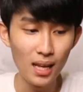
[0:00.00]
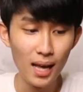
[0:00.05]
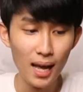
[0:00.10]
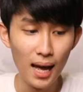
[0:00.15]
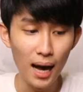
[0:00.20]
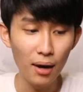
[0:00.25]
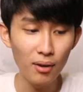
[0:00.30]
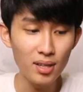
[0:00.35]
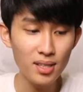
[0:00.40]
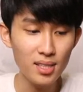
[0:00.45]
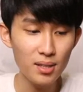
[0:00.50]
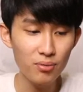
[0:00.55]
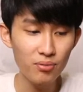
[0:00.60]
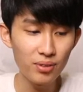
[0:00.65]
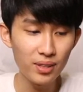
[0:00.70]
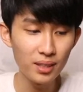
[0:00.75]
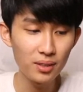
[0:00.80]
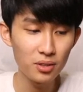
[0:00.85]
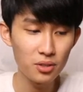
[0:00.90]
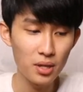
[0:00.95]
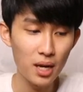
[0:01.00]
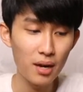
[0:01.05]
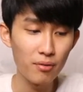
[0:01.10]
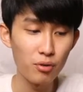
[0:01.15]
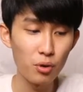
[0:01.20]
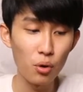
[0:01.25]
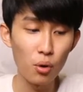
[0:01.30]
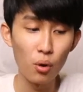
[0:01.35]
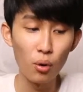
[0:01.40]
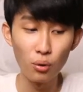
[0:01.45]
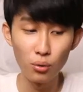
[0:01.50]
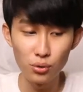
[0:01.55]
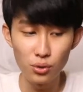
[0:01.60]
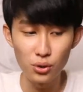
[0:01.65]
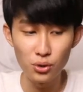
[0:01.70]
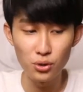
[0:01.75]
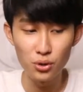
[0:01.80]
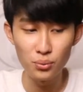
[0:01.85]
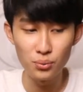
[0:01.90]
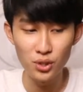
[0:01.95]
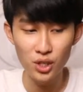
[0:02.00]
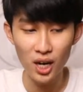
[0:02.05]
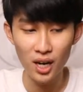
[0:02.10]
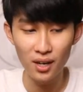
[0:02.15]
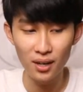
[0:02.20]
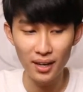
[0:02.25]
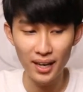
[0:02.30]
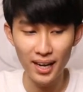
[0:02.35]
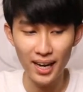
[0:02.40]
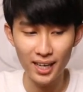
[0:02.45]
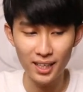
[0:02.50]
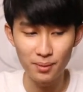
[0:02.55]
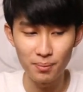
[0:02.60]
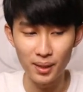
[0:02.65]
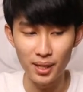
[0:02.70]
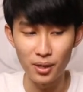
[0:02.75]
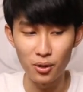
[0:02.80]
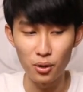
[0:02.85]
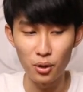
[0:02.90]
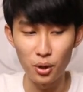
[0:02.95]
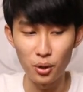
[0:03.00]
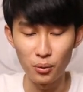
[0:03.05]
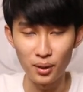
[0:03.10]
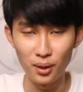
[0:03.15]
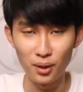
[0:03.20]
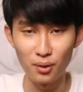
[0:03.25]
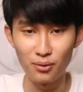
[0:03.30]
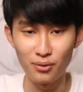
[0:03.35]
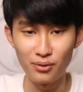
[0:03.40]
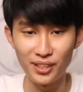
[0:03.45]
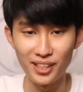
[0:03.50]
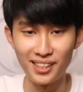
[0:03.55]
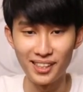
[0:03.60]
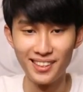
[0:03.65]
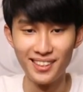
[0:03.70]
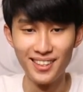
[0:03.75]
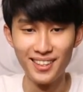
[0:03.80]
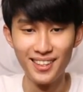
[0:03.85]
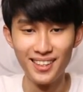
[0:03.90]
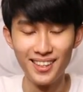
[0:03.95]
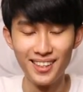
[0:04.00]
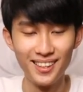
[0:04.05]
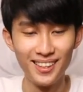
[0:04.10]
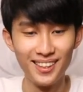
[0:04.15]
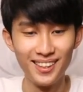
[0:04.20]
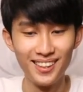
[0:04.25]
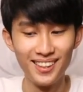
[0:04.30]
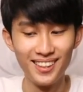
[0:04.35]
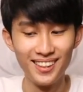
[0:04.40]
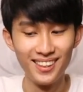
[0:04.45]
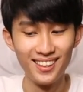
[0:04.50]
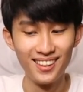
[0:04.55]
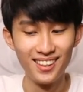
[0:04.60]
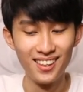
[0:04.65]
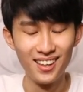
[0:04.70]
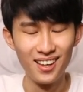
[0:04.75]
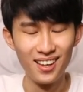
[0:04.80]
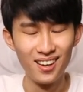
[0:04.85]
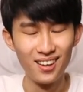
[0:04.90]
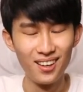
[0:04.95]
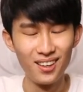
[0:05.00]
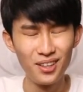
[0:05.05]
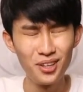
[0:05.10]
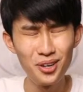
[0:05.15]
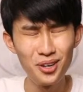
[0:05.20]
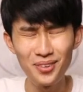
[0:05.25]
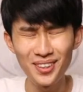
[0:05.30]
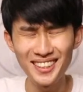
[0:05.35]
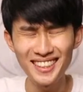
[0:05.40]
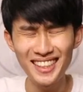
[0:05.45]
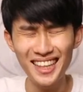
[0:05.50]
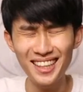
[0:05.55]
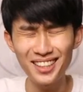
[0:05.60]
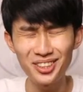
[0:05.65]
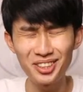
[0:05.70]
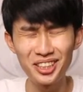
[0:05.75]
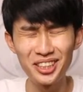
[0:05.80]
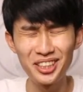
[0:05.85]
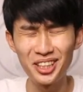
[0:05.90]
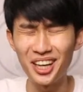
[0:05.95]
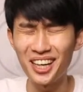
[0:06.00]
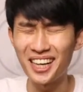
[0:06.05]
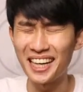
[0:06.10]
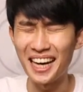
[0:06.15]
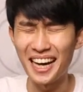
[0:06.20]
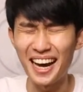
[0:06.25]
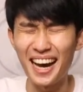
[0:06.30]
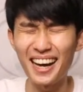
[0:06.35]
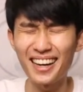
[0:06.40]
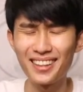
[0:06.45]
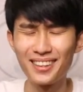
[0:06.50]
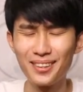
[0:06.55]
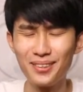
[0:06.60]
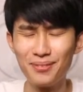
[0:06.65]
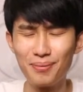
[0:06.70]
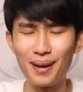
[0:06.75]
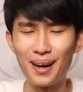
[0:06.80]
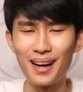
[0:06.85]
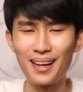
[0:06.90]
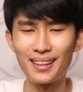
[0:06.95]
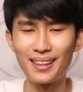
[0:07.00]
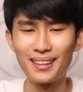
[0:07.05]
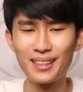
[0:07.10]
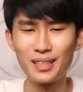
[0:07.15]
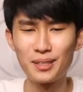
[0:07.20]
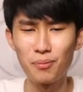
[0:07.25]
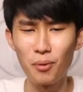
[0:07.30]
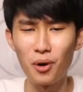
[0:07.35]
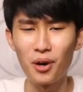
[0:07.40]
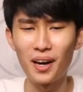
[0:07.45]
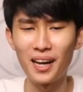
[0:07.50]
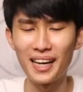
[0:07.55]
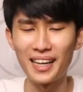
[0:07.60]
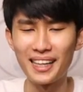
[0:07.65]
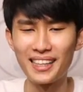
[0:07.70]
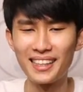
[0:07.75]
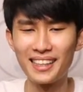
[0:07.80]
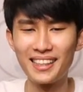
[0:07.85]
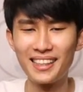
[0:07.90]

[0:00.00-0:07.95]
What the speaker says: How does it feel to have your own YouTube channel hacked by your own girlfriend? You know what? It's actually not a hack, but it's more like,